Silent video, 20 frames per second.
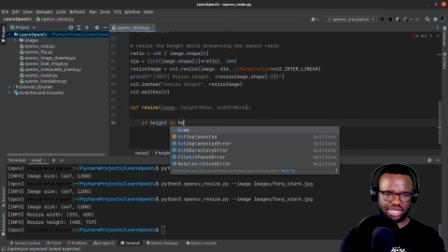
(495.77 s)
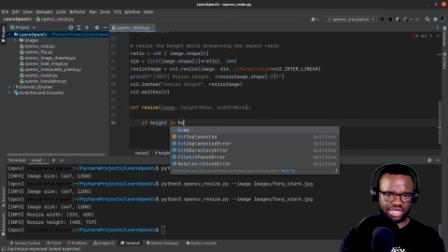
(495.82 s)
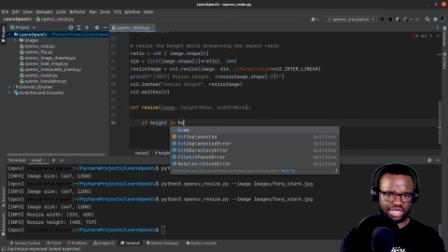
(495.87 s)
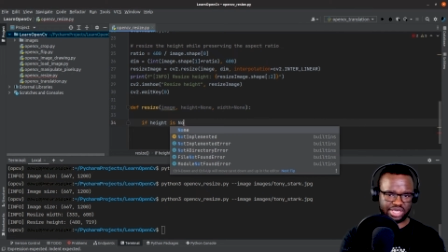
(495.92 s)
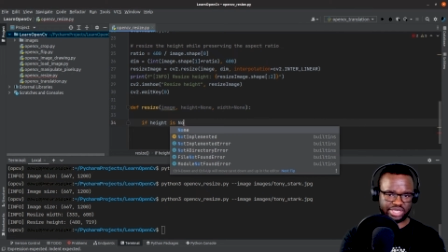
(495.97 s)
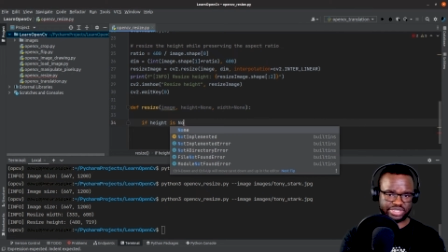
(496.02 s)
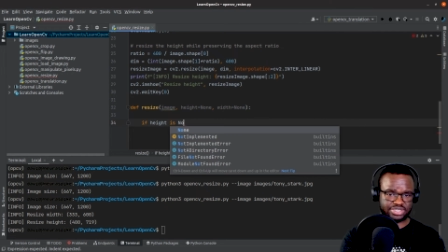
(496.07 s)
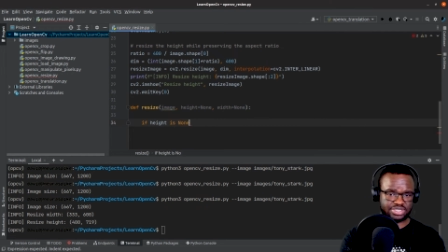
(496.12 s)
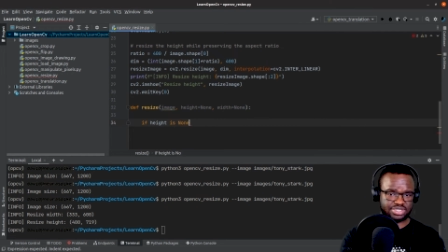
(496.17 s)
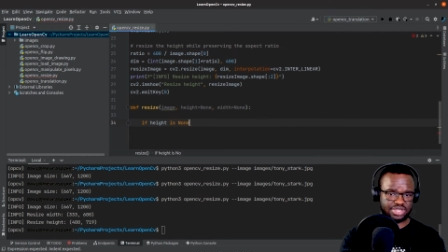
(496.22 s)

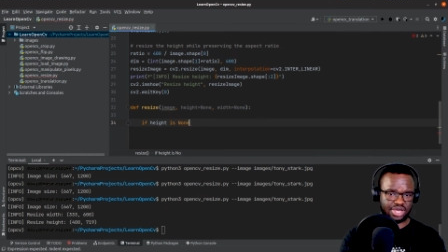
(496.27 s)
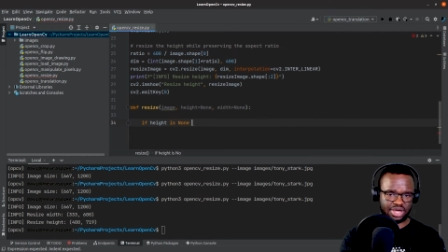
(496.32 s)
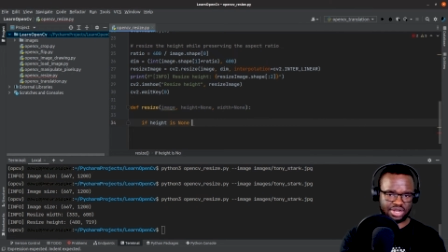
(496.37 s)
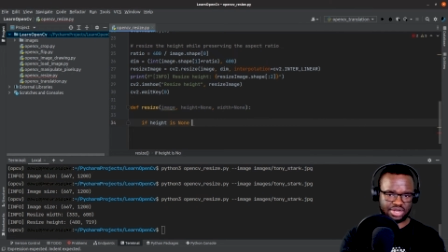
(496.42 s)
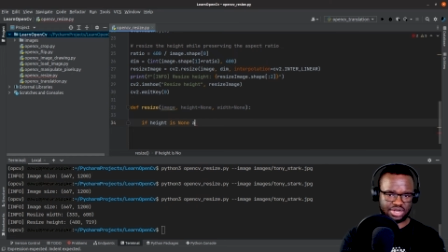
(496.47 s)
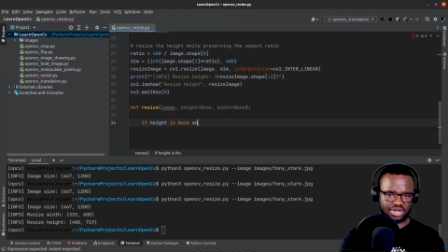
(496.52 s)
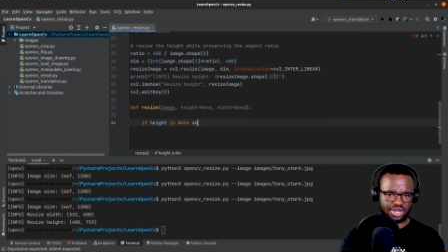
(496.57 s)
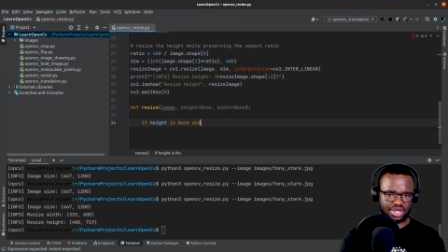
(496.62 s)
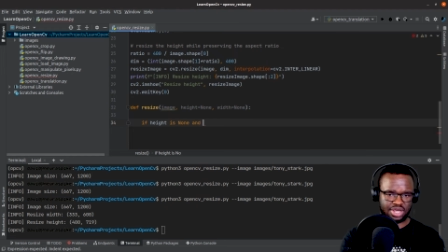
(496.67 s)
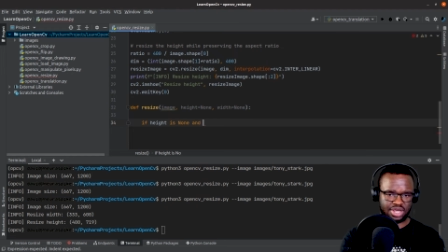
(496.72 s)
is
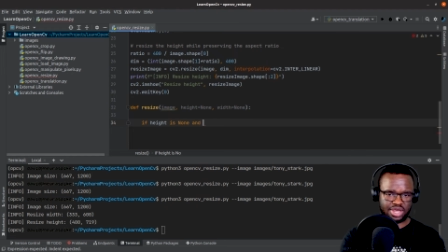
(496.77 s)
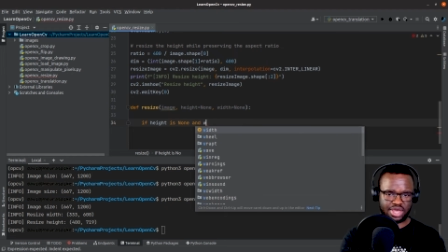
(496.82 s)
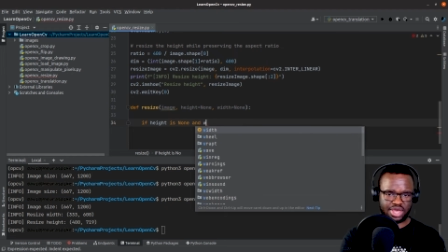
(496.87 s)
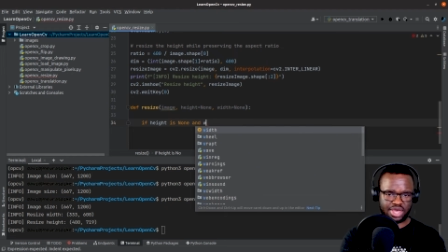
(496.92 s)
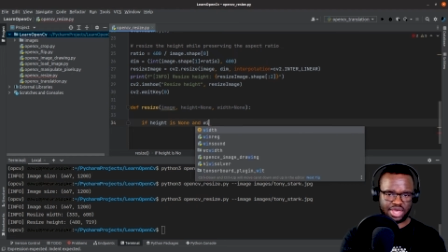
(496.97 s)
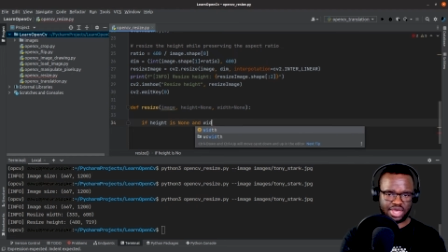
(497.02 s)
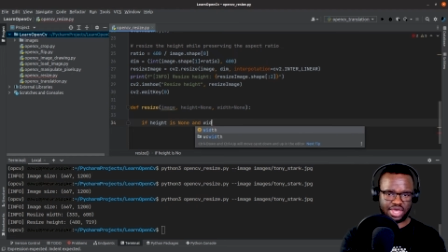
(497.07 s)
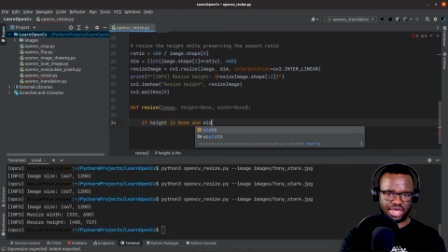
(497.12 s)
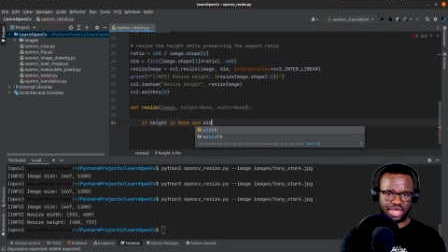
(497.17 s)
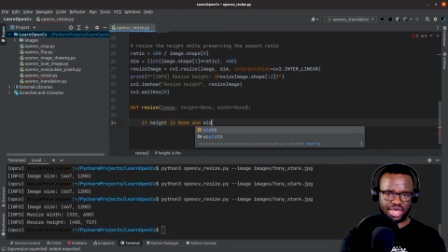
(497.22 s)
none
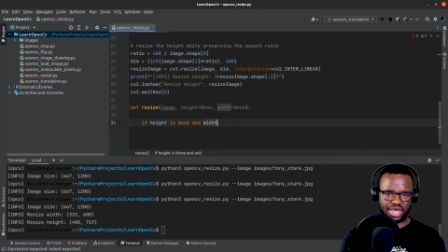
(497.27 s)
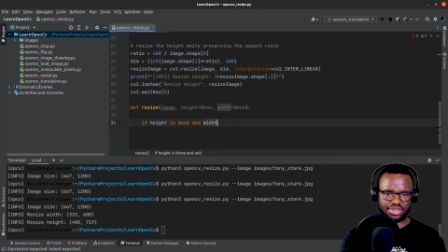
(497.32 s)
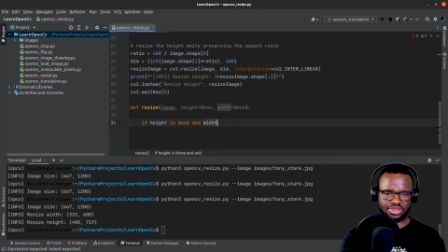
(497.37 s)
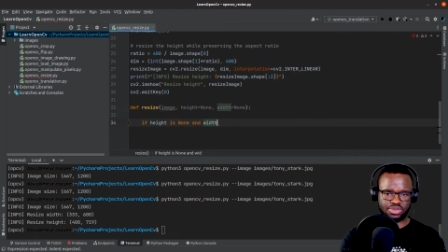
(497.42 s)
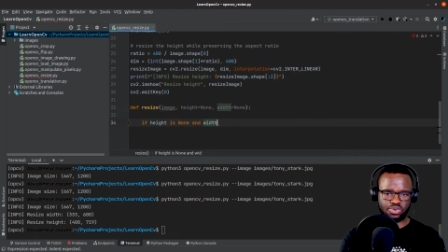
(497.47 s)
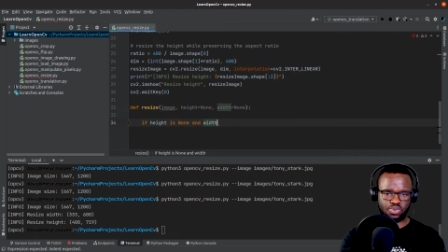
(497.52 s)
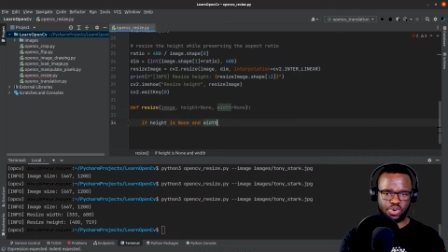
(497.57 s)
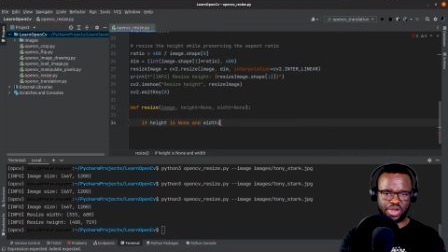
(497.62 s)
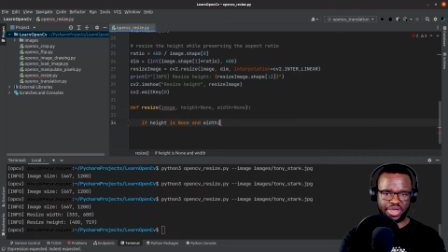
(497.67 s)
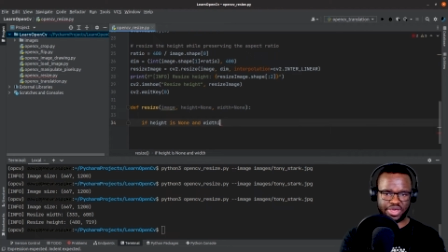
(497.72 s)
and the
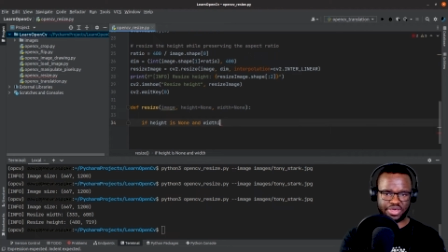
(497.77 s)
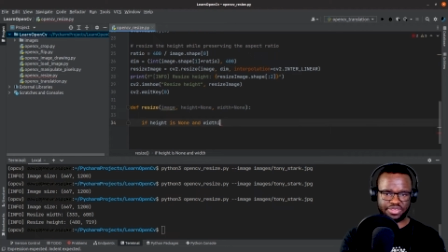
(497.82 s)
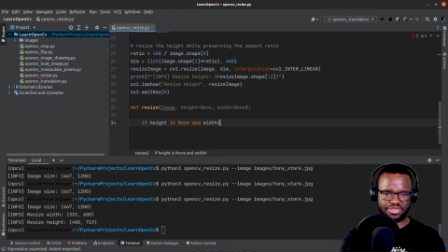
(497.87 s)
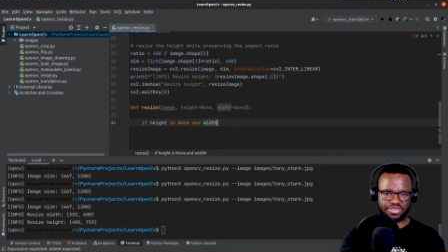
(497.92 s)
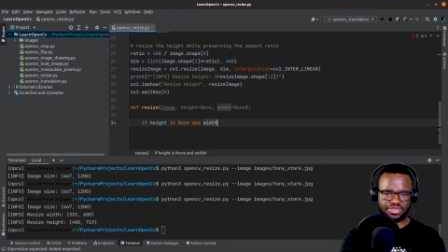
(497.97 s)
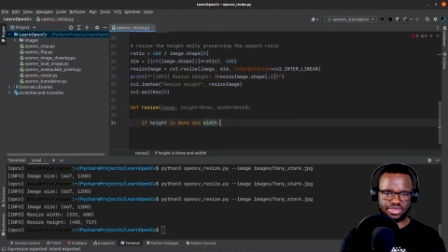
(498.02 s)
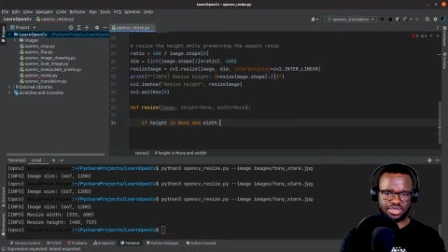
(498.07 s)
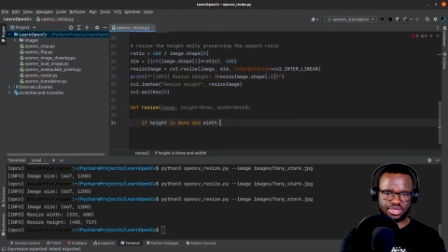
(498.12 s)
width